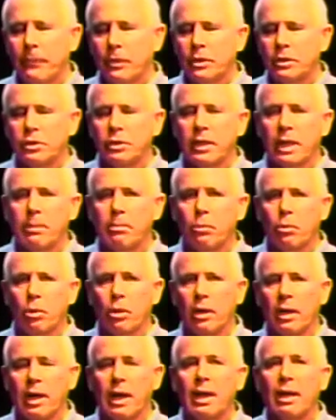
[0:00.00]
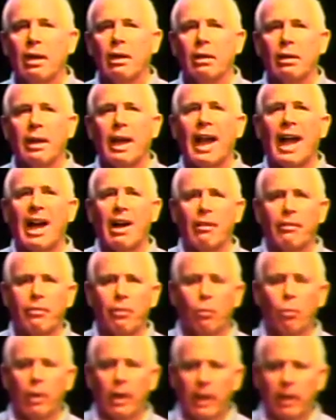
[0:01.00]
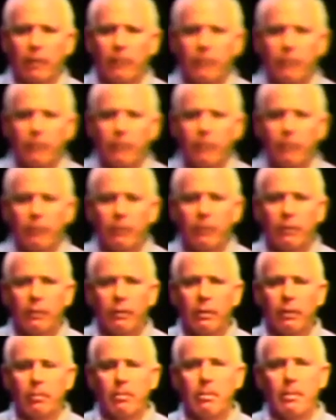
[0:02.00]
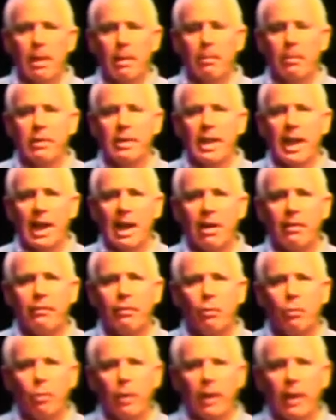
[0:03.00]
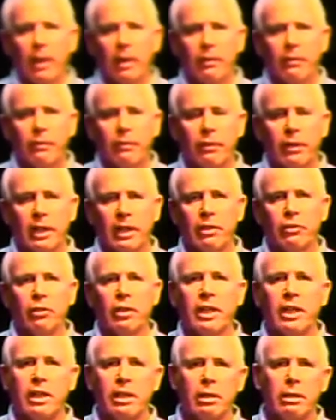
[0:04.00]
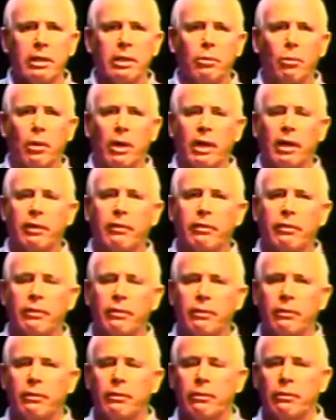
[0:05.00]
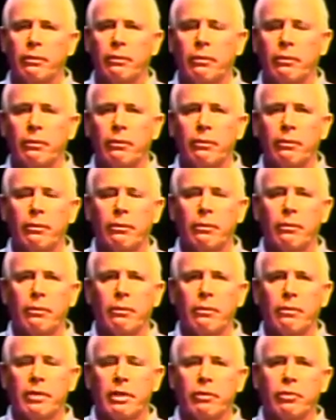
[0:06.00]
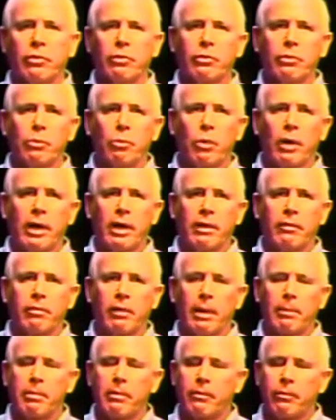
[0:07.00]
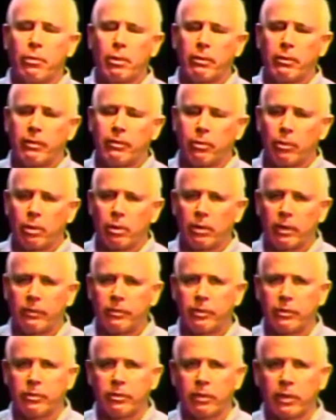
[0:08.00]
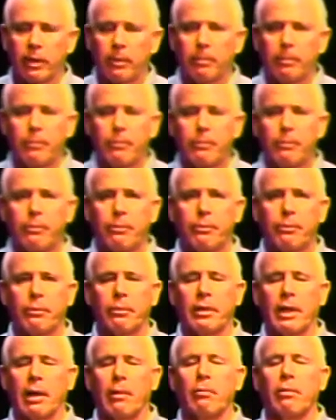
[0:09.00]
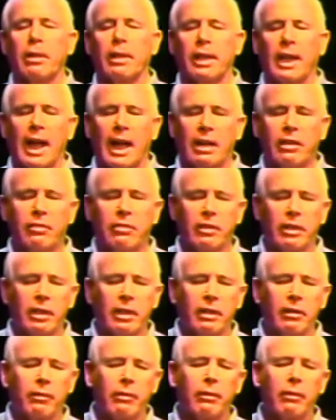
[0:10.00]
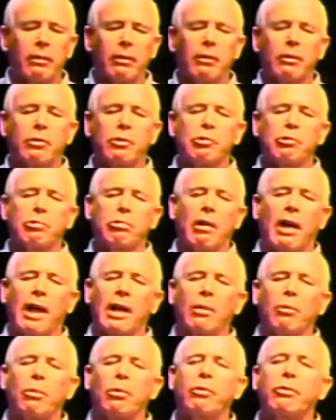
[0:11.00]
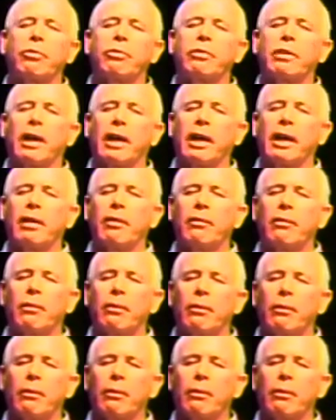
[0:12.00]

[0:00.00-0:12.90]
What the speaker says: to send more alpha wave. Remember, the alpha wave is a healing wave. This is the wave right before we fall off to sleep. That relaxing, tranquil state,